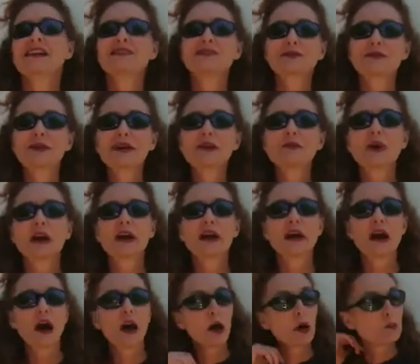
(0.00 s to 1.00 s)
So
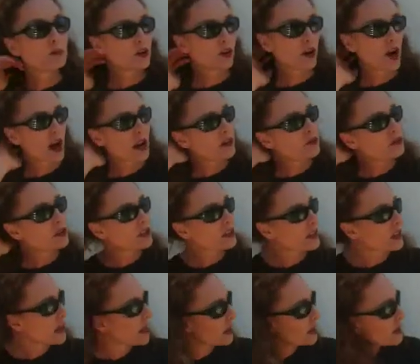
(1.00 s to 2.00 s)
anyway, you're kind of looking at